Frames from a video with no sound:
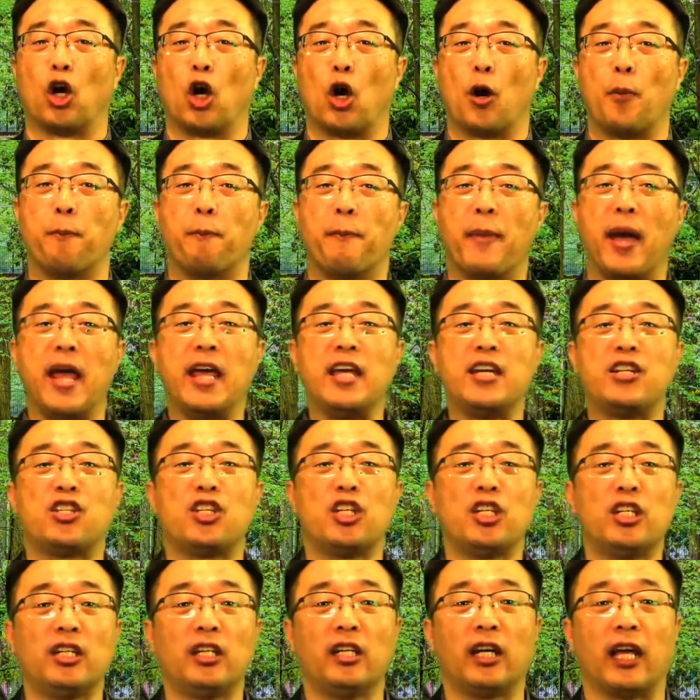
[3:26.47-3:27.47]

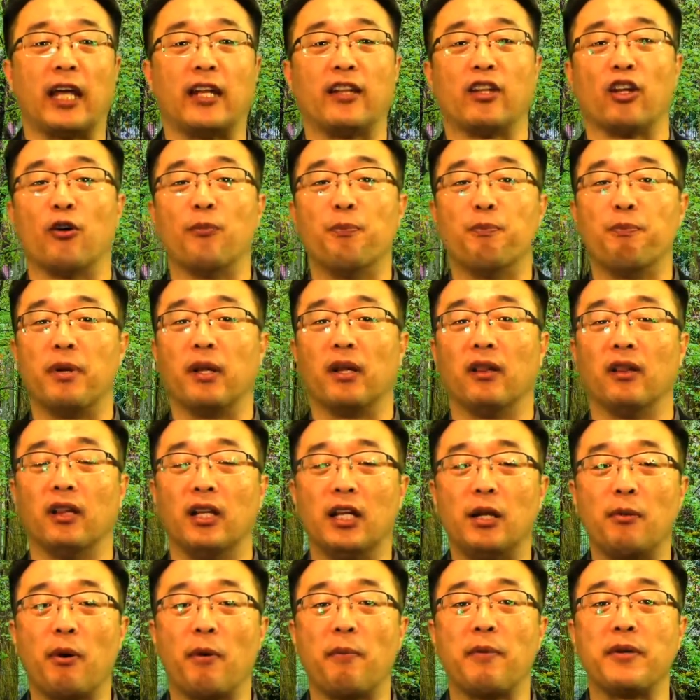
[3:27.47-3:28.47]
amazing, and
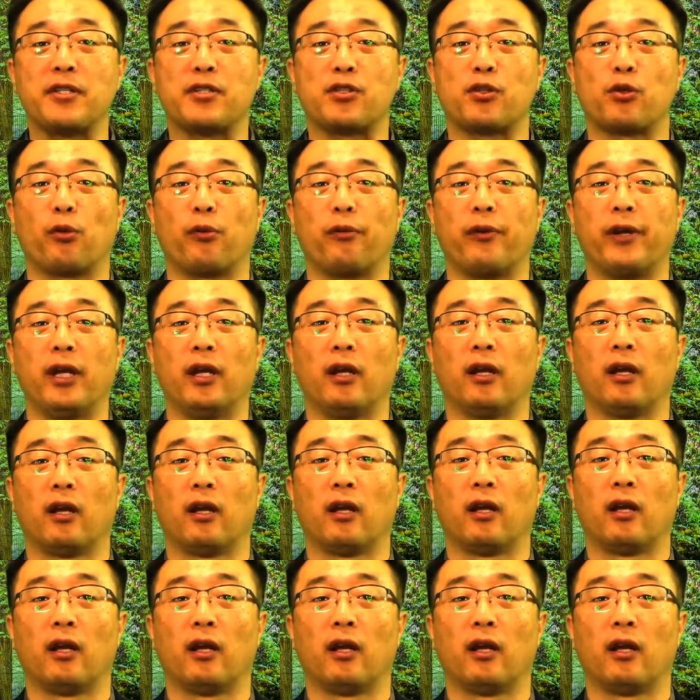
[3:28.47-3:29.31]
unbelievable story?